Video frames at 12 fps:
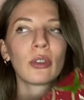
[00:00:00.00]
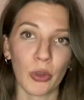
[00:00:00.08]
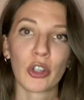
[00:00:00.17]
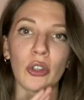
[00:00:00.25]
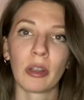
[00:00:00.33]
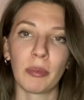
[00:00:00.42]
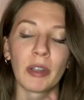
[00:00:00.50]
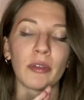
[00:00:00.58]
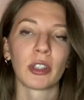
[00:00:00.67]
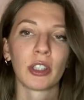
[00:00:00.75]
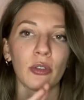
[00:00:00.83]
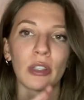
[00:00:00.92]
What should I pick
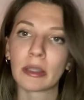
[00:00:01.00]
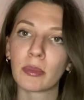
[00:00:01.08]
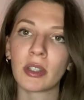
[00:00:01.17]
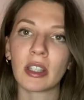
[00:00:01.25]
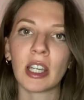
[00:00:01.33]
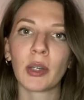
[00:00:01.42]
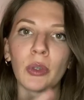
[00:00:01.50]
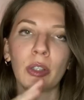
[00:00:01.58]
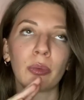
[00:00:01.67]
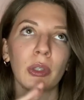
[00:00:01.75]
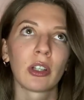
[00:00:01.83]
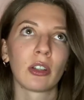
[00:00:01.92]
for the Christmas day
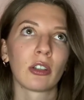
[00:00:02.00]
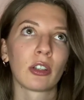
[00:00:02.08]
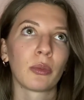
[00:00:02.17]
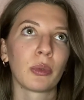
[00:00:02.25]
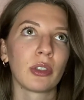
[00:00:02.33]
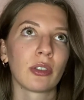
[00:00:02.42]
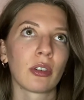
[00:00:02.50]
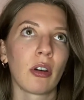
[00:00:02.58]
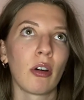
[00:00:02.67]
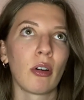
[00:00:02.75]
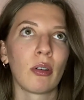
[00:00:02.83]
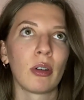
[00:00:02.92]
when we are going with the
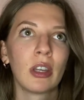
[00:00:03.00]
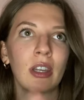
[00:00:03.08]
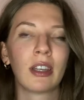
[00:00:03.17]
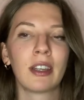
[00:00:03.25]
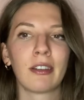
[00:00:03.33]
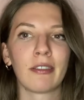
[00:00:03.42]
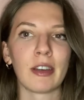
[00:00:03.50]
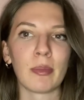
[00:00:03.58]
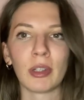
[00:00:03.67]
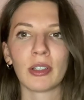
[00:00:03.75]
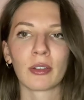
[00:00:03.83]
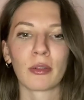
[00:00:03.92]
whole
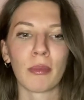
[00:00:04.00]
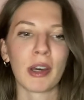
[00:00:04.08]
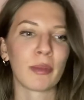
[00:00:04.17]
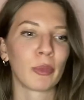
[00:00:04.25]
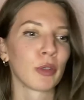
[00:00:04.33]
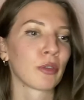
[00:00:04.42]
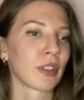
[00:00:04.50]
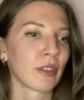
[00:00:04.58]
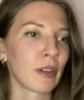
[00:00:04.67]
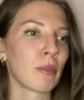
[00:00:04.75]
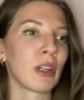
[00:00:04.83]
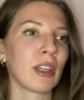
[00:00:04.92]
family, so my boyfriend's
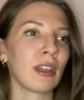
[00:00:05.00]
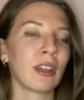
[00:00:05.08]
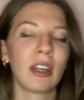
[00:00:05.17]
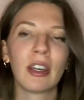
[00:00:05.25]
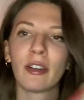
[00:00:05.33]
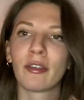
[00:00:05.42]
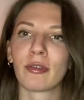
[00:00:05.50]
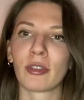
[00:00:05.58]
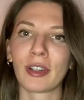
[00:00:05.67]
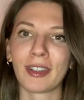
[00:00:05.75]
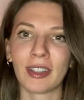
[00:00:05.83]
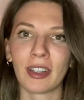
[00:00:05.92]
family,
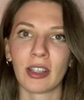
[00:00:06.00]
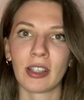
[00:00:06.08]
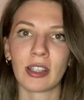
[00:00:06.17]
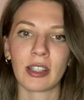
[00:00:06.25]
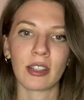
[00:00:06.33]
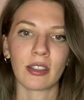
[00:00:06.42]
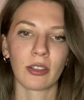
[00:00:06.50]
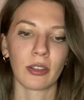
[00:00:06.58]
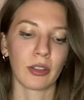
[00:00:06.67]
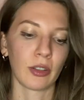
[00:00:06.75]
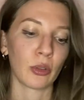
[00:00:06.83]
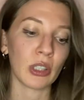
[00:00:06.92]
for a nice
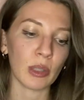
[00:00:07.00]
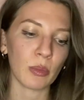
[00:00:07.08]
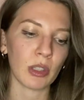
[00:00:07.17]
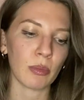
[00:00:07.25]
Christmas